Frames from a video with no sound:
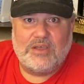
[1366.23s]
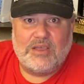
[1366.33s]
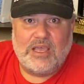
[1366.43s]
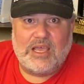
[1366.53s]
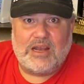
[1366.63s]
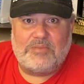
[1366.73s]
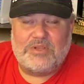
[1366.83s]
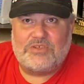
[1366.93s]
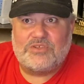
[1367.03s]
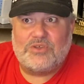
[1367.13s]
and I've
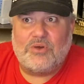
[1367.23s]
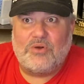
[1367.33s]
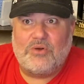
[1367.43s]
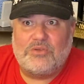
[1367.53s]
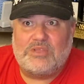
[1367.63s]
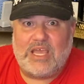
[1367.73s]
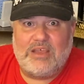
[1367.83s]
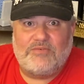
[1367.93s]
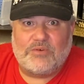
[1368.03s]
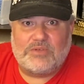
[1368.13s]
been so
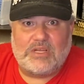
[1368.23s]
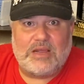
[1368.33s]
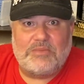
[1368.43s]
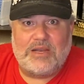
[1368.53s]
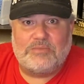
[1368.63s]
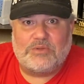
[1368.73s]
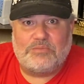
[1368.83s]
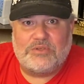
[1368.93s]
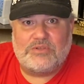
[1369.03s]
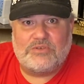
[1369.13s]
thankful that I've been able to
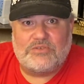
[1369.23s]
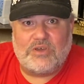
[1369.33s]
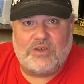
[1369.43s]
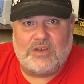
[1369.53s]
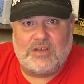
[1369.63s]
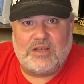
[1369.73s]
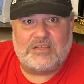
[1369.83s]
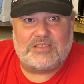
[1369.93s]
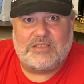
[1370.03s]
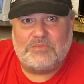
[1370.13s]
put those on and
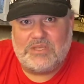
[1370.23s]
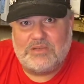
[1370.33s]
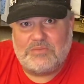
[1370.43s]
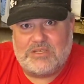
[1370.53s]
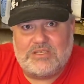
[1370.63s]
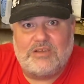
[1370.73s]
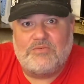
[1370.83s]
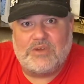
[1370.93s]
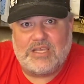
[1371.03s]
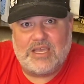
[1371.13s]
not slip and kill myself
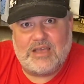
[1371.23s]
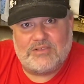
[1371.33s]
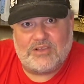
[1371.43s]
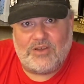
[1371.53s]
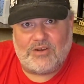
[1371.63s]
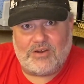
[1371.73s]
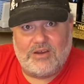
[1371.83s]
when I get out the car.